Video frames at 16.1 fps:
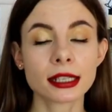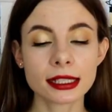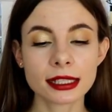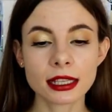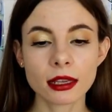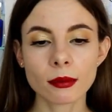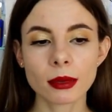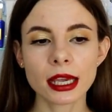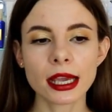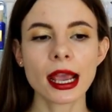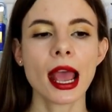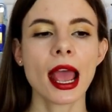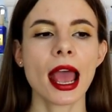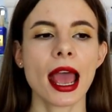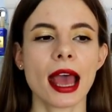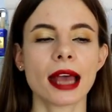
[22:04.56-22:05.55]
Kazemi,
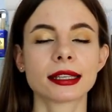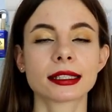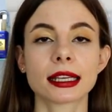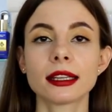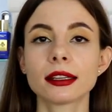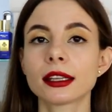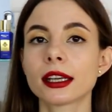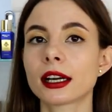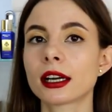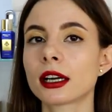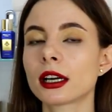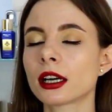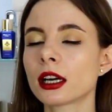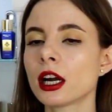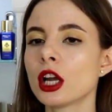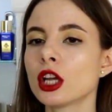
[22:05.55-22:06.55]
and in
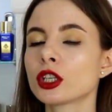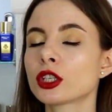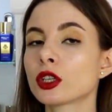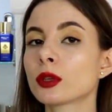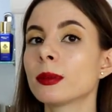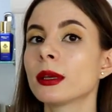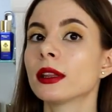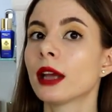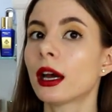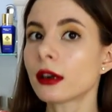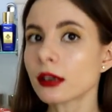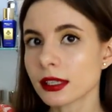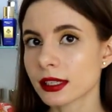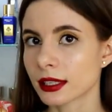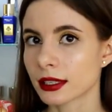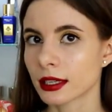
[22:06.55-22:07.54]
there should be
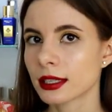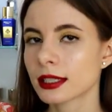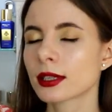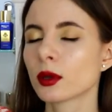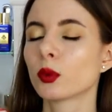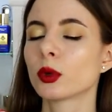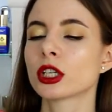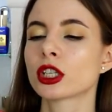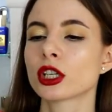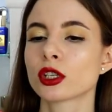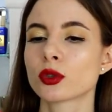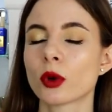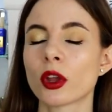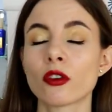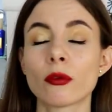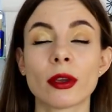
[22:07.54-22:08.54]
Narcissus, which is
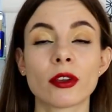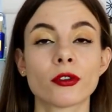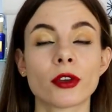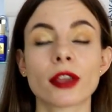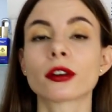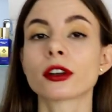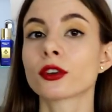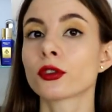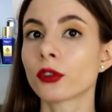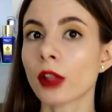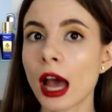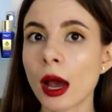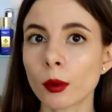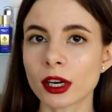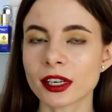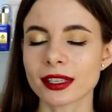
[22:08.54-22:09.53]
one of my favorite
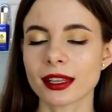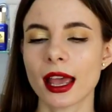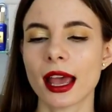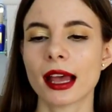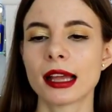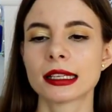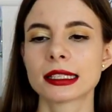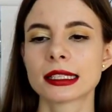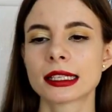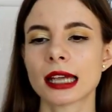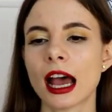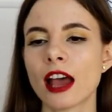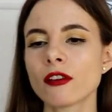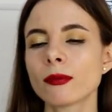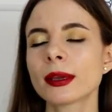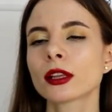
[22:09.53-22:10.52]
flowers, and
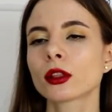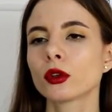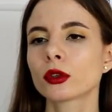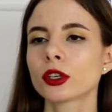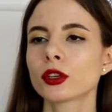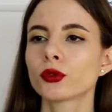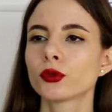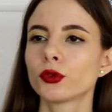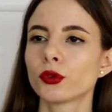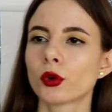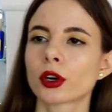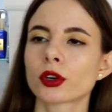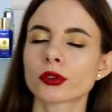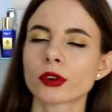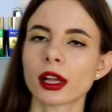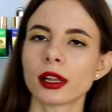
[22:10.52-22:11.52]
I've been looking
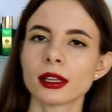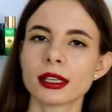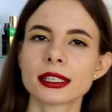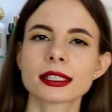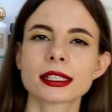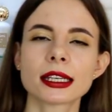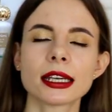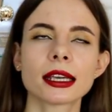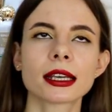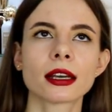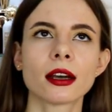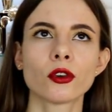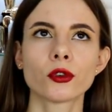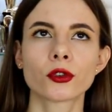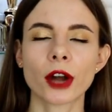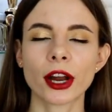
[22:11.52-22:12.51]
for realistic
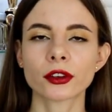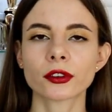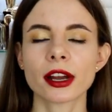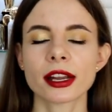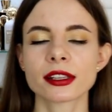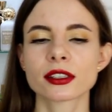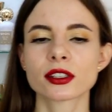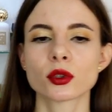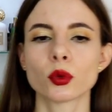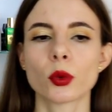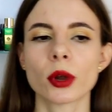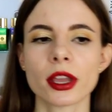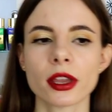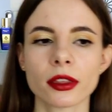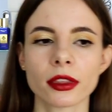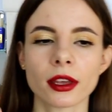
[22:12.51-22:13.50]
fragrance
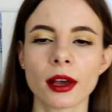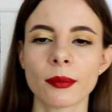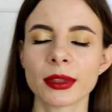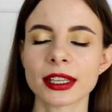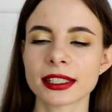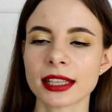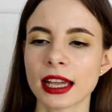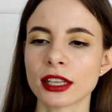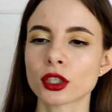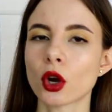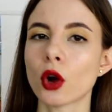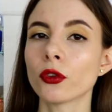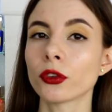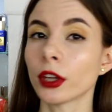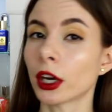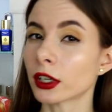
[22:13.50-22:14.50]
with the scent
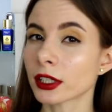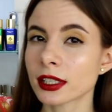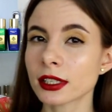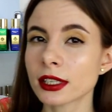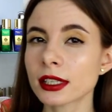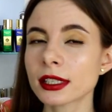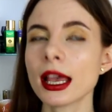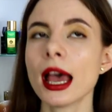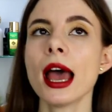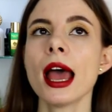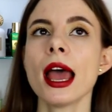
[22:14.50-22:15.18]
of Narcissus,